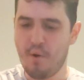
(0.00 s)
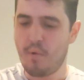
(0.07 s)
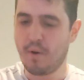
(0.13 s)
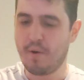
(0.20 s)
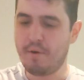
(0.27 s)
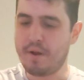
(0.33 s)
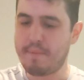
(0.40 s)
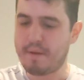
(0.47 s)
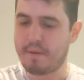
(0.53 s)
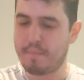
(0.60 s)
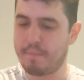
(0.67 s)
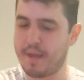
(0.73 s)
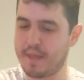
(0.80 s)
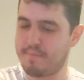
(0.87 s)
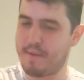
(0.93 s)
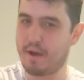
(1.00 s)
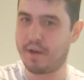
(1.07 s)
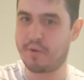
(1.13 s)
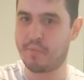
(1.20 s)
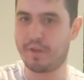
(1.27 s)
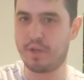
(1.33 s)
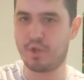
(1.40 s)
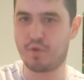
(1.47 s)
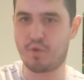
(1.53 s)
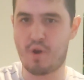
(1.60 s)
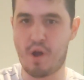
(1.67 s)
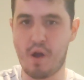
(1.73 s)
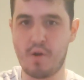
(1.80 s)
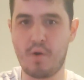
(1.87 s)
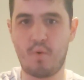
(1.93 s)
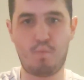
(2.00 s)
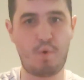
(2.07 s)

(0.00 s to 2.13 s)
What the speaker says: We want to be able to play the melody really strong.